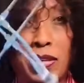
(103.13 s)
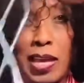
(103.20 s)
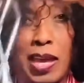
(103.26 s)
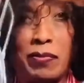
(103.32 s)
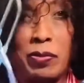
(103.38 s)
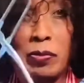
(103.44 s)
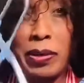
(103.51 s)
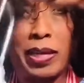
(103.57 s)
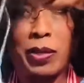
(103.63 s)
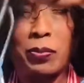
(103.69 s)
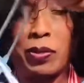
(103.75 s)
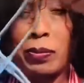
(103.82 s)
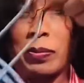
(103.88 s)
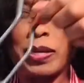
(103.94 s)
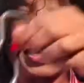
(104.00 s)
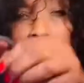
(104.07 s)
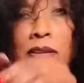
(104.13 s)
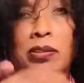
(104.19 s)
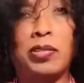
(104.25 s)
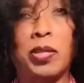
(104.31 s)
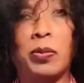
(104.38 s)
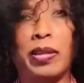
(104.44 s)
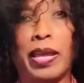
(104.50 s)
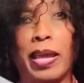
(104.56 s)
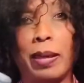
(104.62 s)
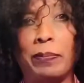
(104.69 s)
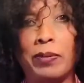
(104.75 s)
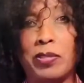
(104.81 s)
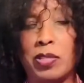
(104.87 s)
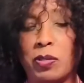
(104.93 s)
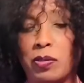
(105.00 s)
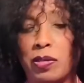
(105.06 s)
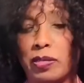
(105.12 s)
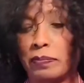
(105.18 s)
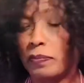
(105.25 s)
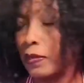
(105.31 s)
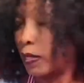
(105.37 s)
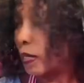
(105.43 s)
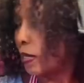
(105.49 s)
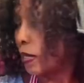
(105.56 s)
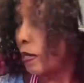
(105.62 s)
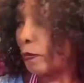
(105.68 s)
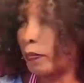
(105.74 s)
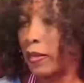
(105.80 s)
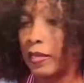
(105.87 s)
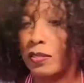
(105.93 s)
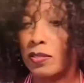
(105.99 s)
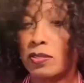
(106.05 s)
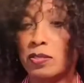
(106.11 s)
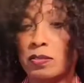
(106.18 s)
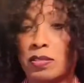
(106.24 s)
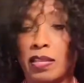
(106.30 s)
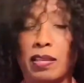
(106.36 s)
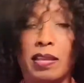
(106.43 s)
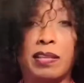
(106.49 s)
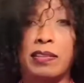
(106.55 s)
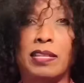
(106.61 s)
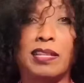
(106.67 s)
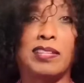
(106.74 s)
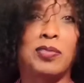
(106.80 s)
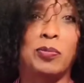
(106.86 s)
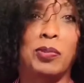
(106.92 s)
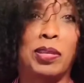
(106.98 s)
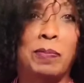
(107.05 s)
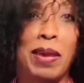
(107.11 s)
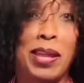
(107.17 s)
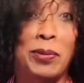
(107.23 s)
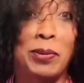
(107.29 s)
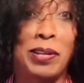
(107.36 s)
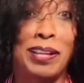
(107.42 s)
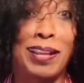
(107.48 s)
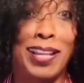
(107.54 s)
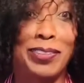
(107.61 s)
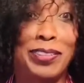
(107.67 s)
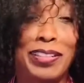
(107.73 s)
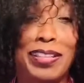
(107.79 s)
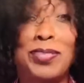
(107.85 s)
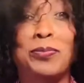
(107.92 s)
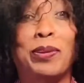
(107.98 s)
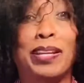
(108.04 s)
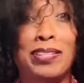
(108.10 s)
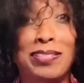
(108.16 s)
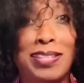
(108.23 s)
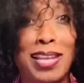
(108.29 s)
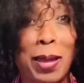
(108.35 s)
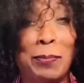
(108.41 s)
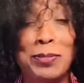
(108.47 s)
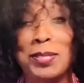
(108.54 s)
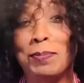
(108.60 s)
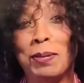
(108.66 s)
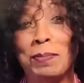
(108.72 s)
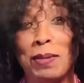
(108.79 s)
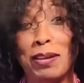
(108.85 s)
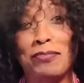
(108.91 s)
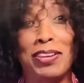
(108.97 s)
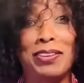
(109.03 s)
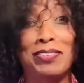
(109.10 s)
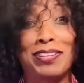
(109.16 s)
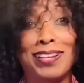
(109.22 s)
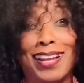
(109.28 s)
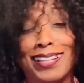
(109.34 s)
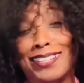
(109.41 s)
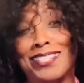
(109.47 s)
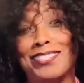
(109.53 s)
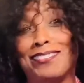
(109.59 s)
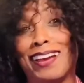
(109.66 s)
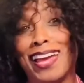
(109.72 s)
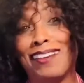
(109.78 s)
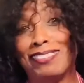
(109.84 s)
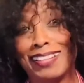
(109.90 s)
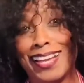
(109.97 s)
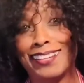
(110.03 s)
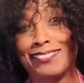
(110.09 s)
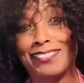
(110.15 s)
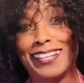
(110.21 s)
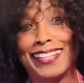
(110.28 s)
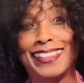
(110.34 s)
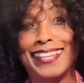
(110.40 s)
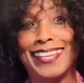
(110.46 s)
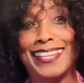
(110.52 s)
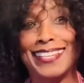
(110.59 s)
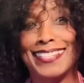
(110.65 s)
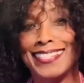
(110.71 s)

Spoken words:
a red one, but I don't know what happened to it. But it doesn't really matter what color it is. Red just happens to be my favorite color, so I have a lot of red things.